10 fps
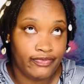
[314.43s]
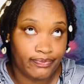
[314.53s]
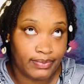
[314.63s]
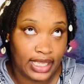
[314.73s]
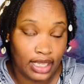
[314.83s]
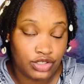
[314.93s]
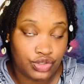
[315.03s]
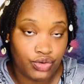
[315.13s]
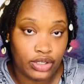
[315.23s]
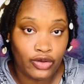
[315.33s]
castor
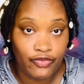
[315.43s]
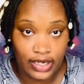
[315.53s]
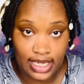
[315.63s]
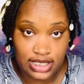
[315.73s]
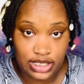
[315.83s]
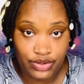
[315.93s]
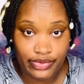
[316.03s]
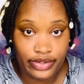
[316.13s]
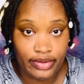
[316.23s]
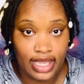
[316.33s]
oil, flaxseed
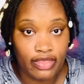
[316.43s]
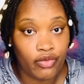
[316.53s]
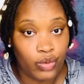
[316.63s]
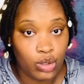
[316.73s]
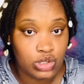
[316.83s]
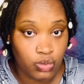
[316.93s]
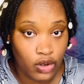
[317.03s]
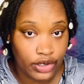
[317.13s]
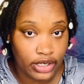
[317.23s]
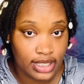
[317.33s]
oil, and the rose
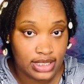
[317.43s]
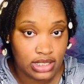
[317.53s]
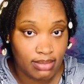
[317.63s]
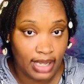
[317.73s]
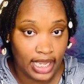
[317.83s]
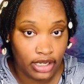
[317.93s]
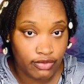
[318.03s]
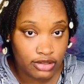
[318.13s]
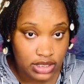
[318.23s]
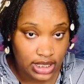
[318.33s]
water into my hair
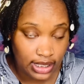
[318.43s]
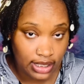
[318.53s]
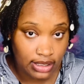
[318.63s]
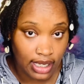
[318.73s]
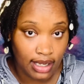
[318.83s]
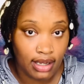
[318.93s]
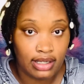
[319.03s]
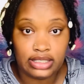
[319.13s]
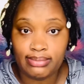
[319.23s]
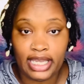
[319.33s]
routine.
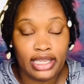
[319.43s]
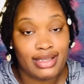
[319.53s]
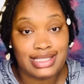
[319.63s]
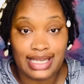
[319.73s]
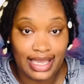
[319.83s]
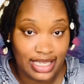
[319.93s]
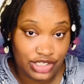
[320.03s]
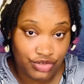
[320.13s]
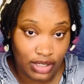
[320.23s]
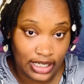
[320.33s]
My hair is not as
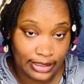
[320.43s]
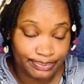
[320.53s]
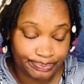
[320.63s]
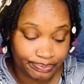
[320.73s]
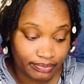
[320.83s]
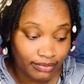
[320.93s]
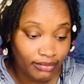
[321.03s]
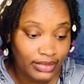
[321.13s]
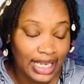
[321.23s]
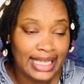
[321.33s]
dry.
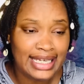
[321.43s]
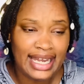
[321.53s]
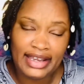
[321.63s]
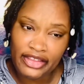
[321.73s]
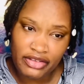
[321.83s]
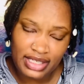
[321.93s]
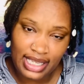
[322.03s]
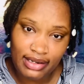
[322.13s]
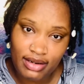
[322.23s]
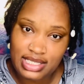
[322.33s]
And then another thing
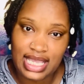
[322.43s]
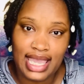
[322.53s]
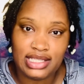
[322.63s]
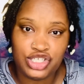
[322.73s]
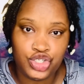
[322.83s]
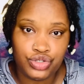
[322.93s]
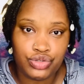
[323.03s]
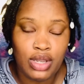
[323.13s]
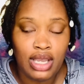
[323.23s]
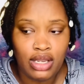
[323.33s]
I noticed I had to
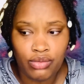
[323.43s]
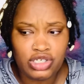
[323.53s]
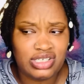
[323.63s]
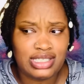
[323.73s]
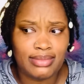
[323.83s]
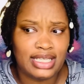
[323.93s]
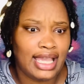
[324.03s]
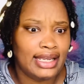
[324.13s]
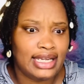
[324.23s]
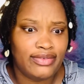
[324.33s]
do, which is something
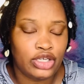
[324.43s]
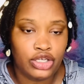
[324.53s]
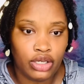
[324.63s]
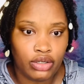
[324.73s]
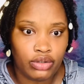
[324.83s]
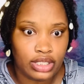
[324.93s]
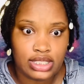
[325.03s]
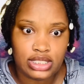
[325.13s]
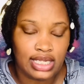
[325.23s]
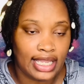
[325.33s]
I didn't even
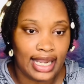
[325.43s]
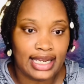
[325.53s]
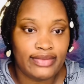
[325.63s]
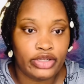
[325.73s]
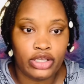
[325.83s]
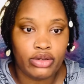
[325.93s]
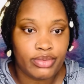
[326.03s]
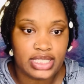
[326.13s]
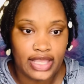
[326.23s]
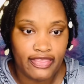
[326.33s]
notice, like I didn't even know it
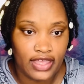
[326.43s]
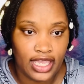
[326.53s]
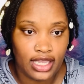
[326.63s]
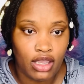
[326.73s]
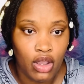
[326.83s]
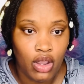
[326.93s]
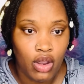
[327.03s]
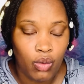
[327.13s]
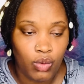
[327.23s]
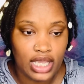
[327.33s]
was a thing,
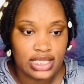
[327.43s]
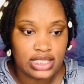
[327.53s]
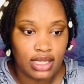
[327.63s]
was